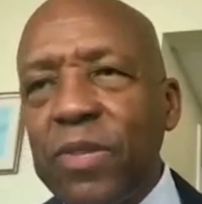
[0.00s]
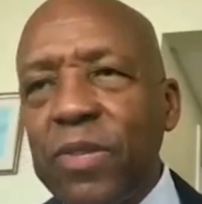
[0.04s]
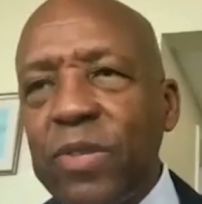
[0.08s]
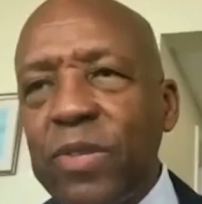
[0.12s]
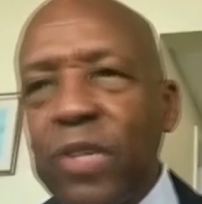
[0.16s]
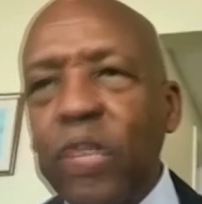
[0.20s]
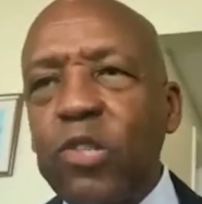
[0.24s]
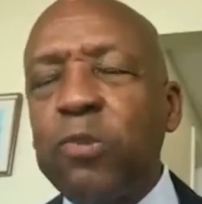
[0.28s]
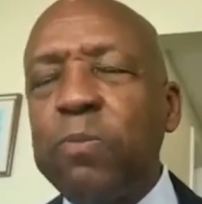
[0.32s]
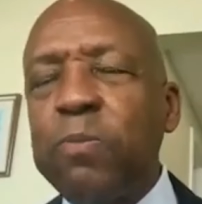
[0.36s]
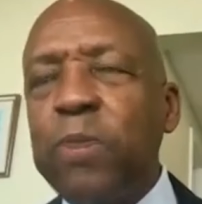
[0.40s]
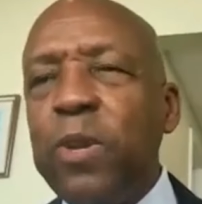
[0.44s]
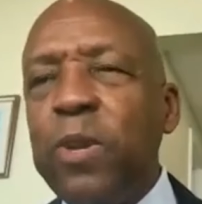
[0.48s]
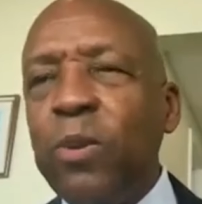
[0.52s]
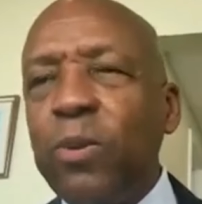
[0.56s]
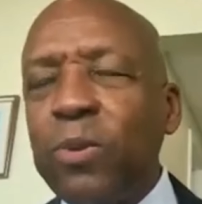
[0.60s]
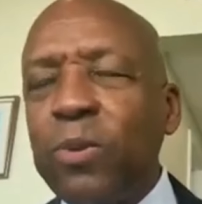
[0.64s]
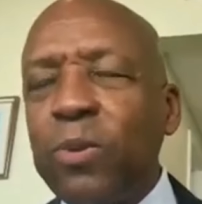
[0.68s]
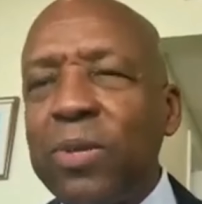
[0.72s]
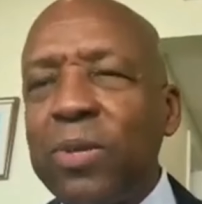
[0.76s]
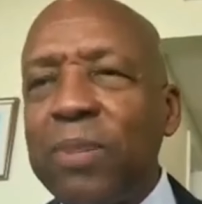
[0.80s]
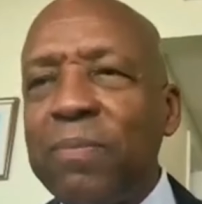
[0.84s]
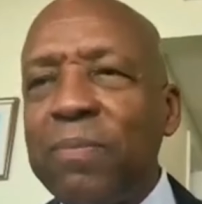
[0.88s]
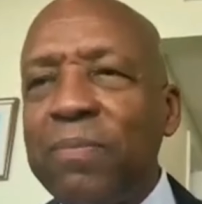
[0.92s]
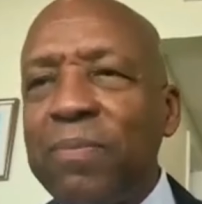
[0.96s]

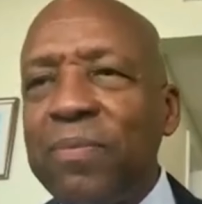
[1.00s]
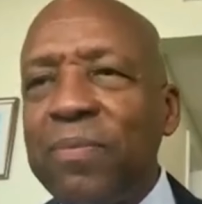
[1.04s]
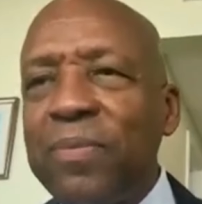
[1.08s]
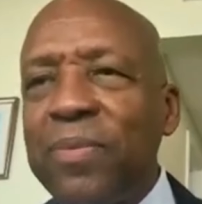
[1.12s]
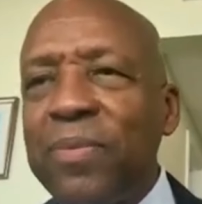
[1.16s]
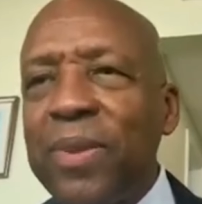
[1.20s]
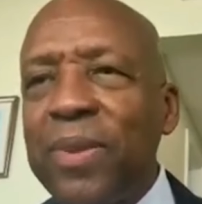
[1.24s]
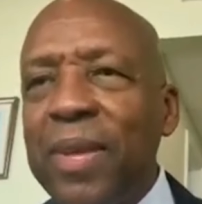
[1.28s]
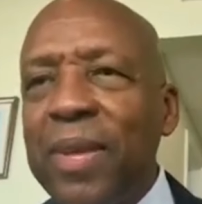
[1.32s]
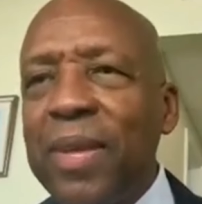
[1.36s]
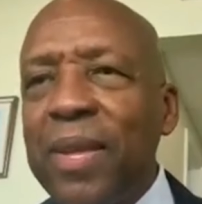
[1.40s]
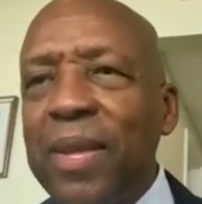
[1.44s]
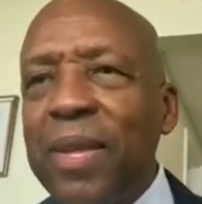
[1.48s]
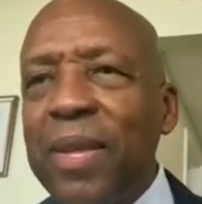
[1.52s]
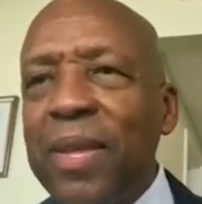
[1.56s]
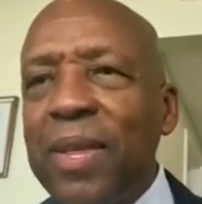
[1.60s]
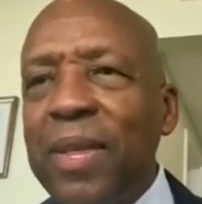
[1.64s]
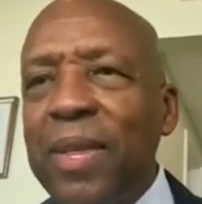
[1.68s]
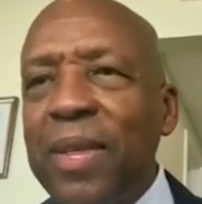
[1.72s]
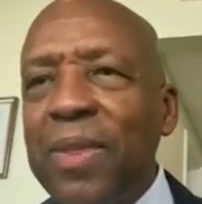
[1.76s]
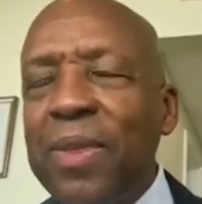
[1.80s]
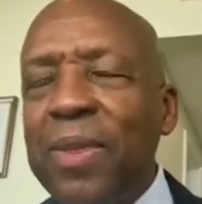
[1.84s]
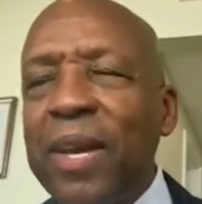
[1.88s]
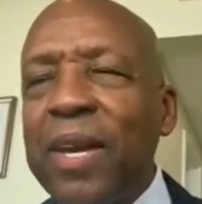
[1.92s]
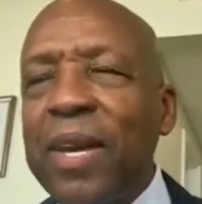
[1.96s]
dispute.
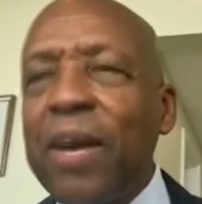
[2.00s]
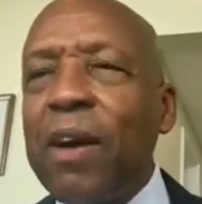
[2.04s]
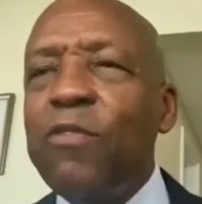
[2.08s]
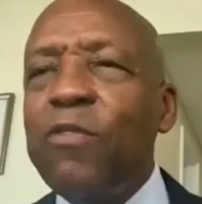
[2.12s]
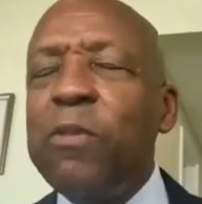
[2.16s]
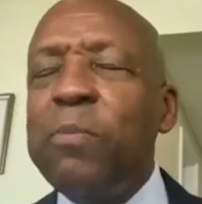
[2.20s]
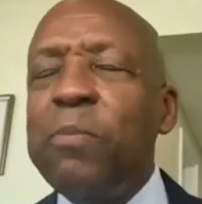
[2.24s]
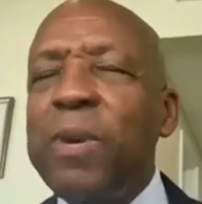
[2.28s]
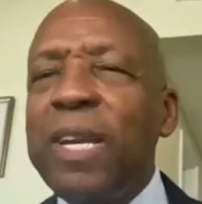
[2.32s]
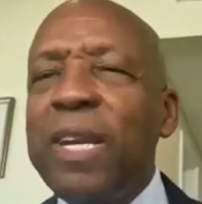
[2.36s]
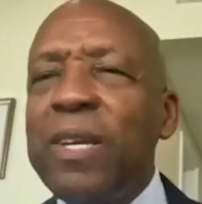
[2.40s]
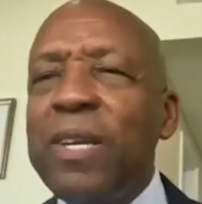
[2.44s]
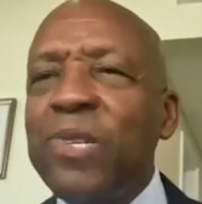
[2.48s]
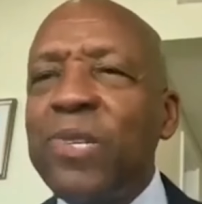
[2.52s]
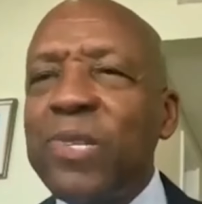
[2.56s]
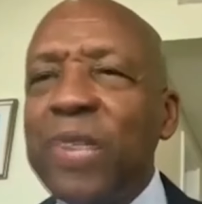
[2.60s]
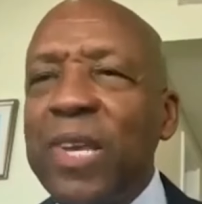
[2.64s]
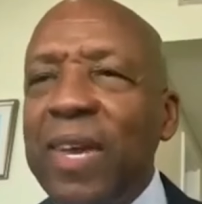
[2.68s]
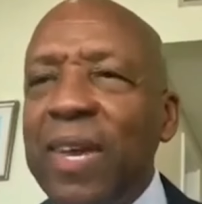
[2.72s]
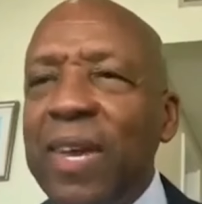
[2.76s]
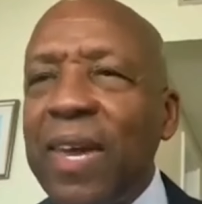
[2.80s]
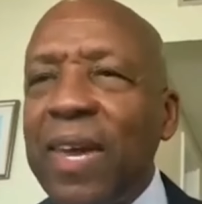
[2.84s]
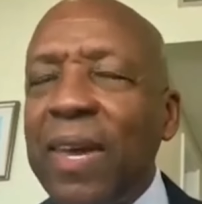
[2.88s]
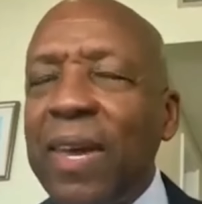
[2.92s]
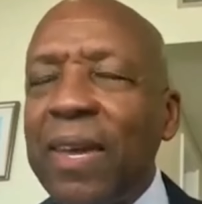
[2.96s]
The government is
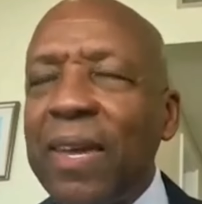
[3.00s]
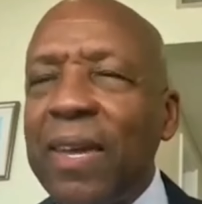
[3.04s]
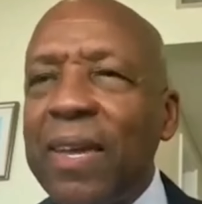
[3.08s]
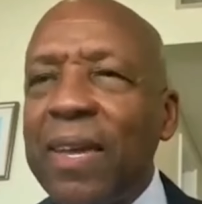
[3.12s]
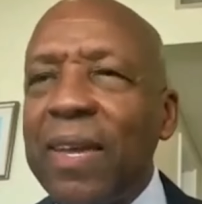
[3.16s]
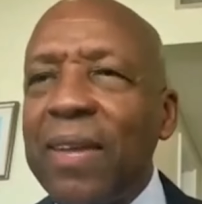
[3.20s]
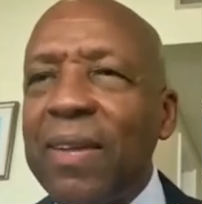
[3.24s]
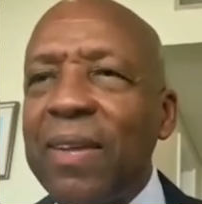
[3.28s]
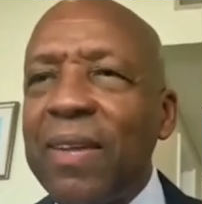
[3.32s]
saying,